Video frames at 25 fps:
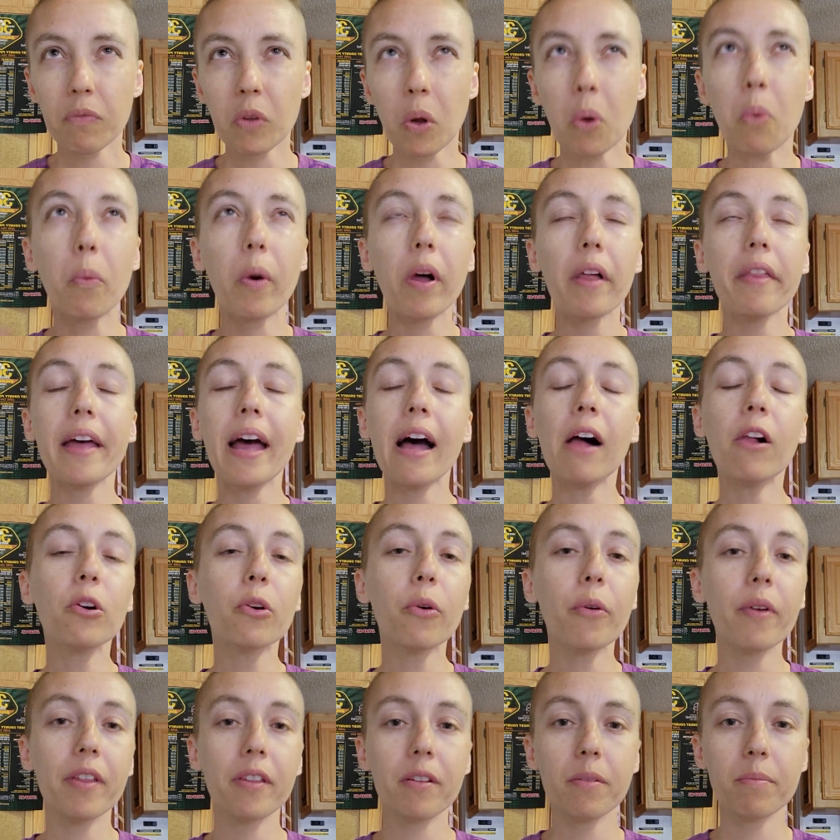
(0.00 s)
Well, the
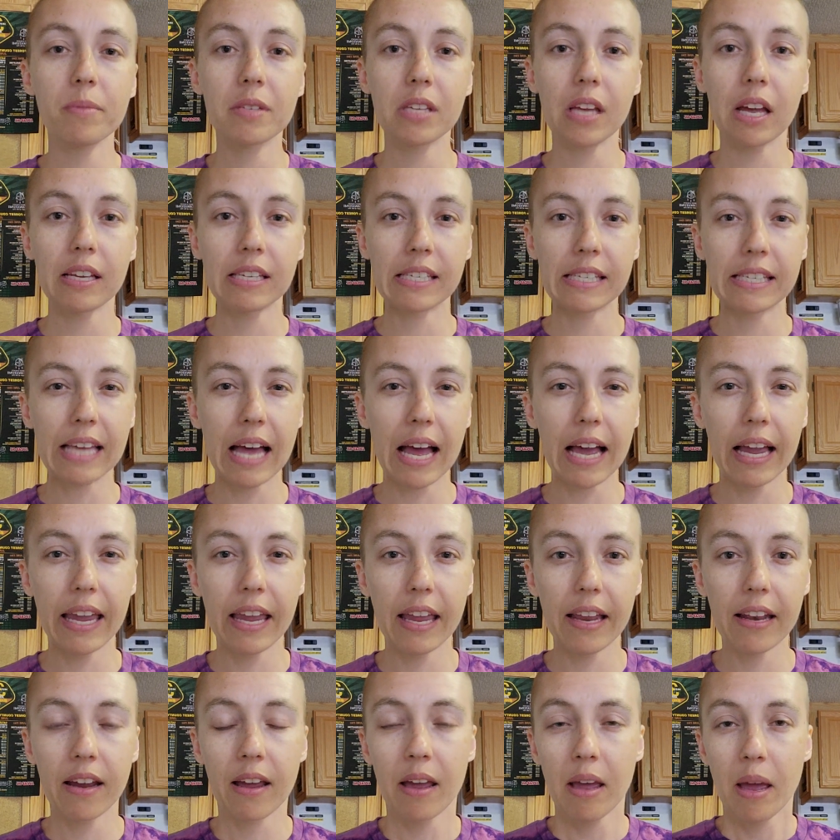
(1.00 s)
algorithms
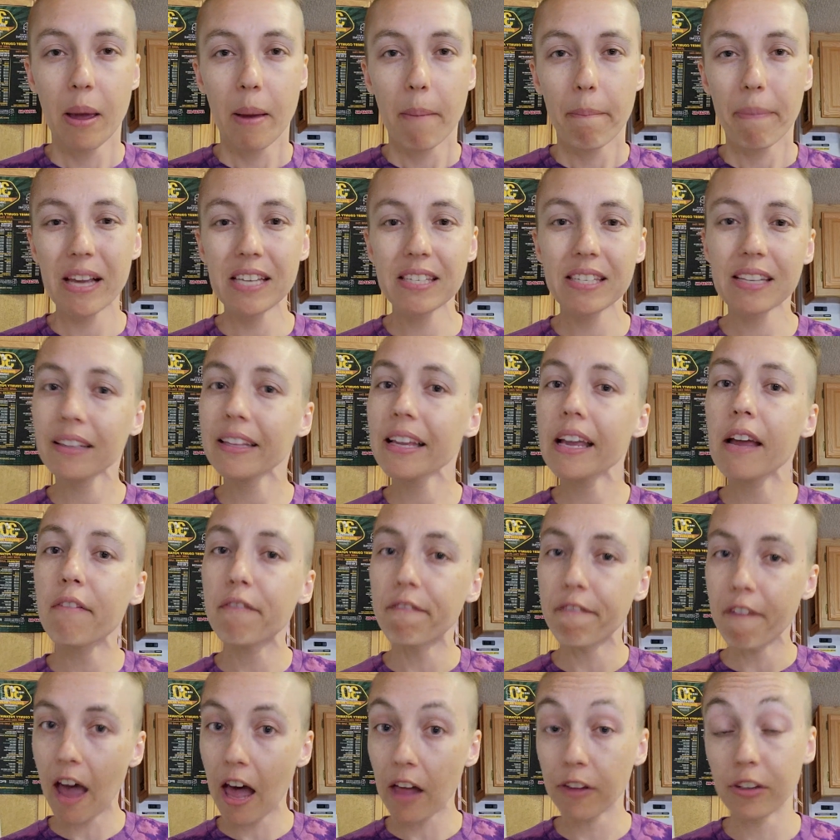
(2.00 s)
assign basically a
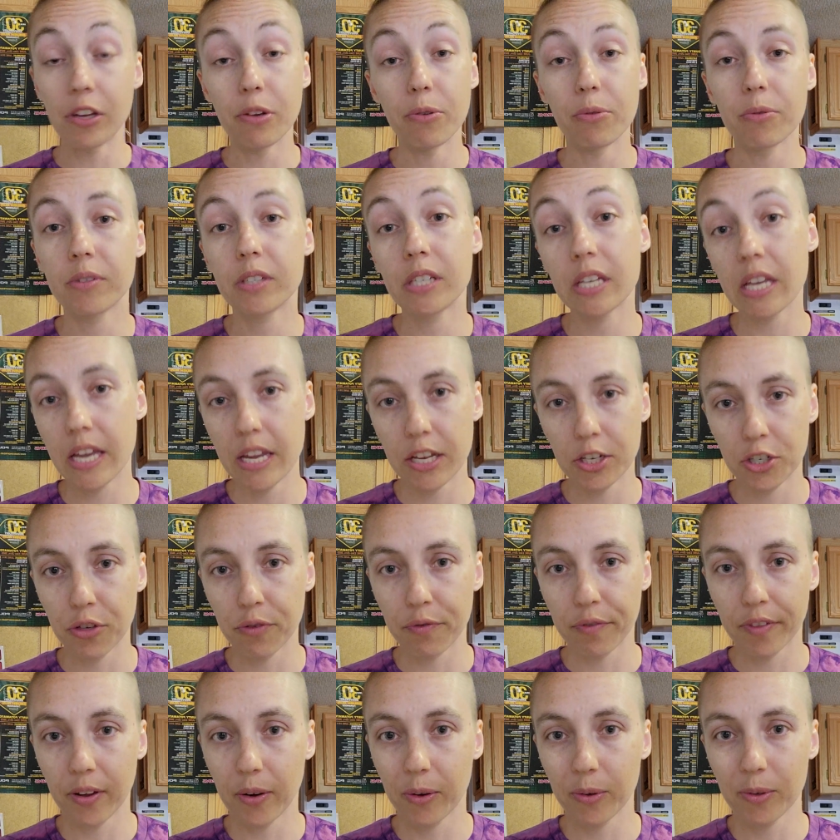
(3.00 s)
value to each
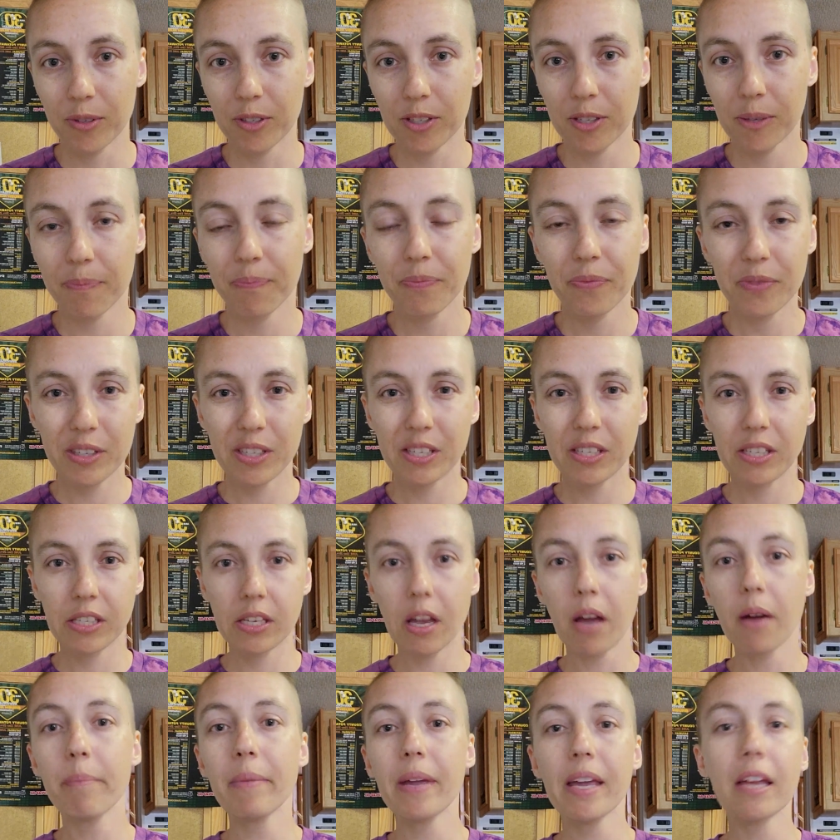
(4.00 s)
of those.
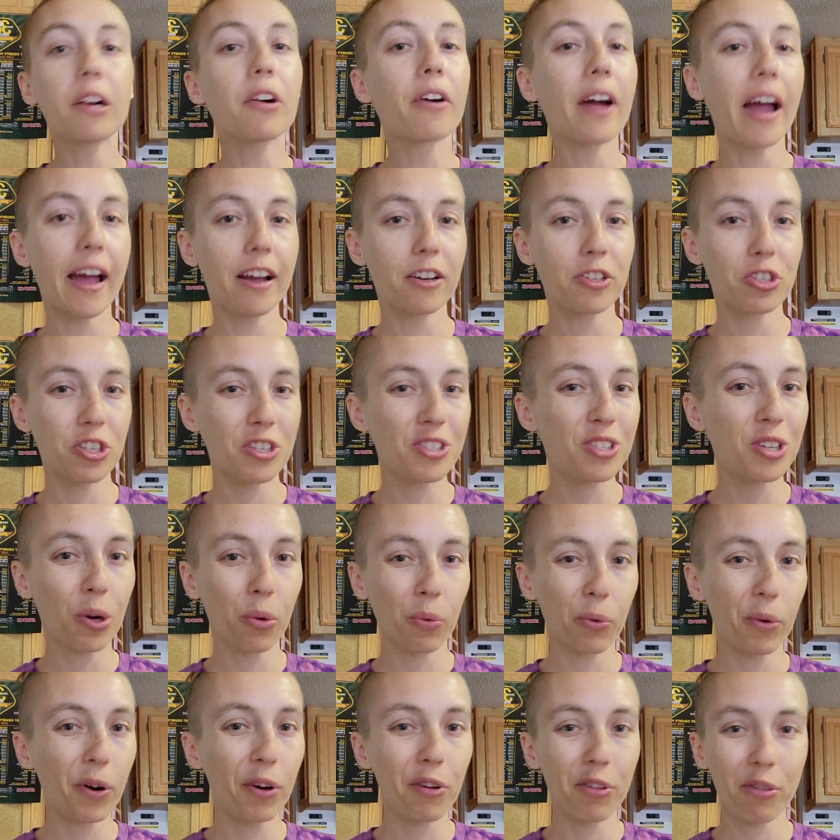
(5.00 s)
Some interactions are
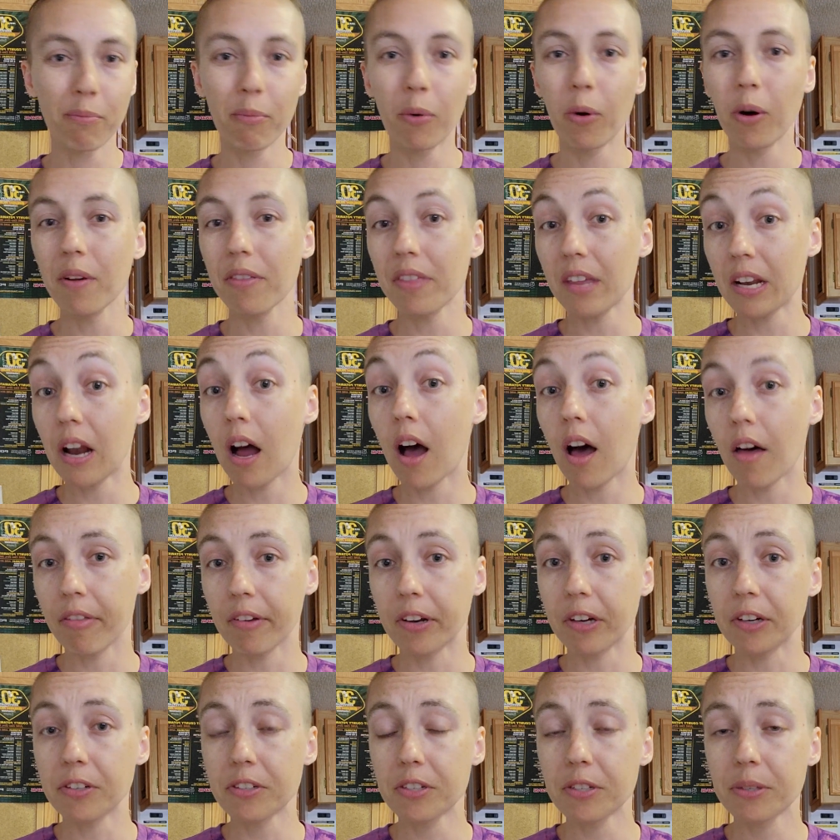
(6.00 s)
worth more than
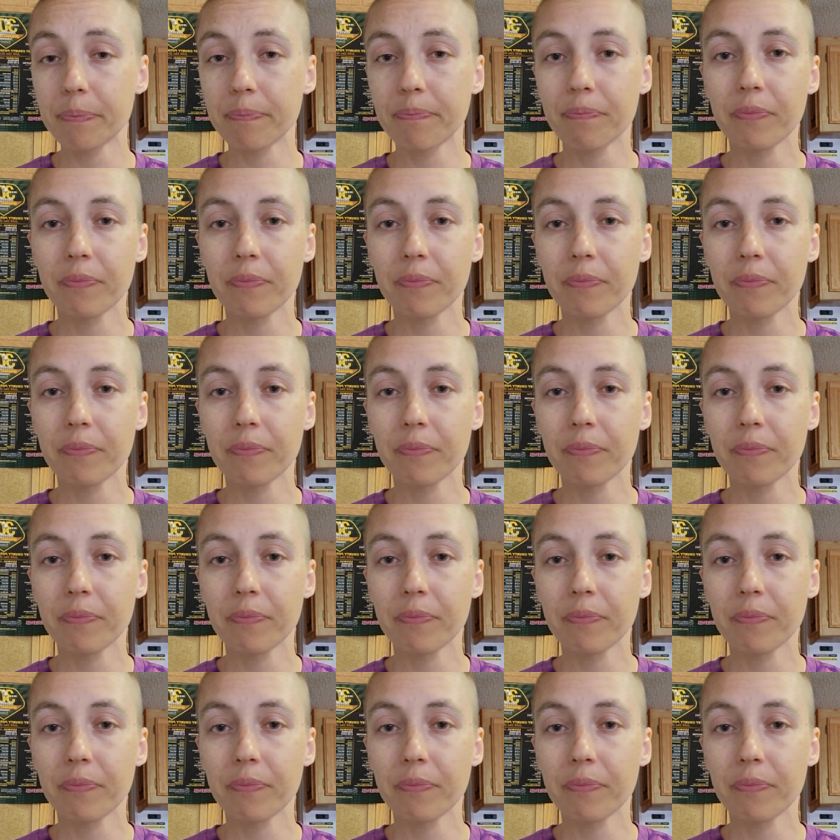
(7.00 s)
others.